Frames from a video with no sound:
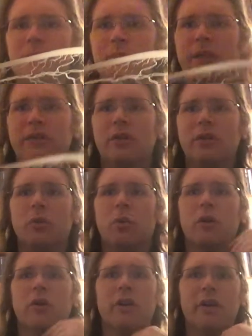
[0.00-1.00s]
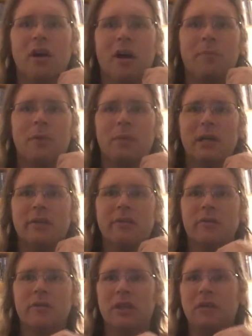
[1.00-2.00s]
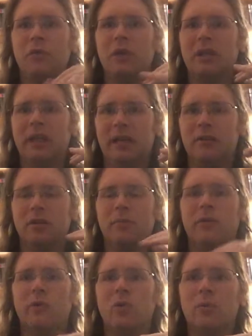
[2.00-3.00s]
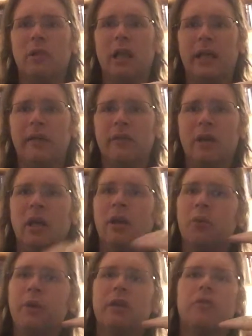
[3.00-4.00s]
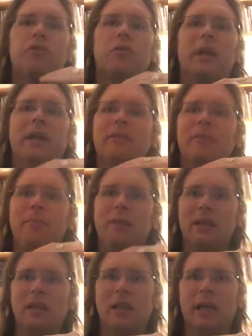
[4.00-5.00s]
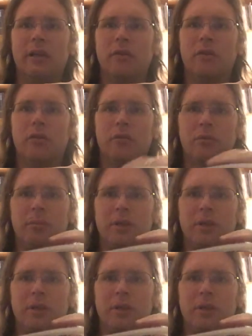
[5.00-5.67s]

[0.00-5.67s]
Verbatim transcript: basically work on a compromise. If we can't absorb light, we can transmit light through the